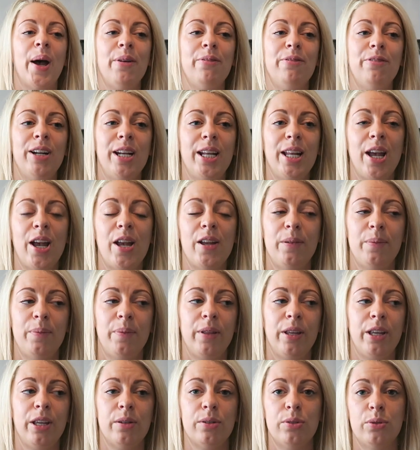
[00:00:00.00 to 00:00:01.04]
I really hope
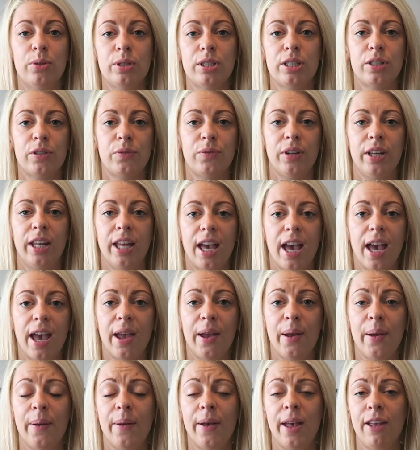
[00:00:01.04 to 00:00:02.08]
that you enjoyed this
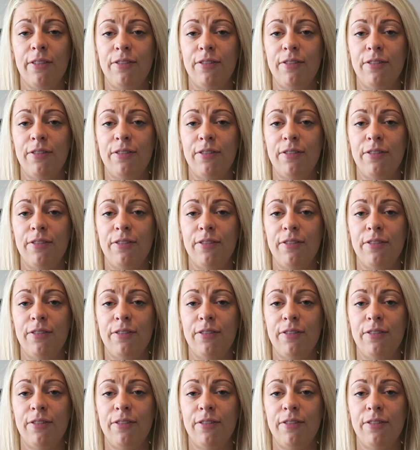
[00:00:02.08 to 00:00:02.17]
video.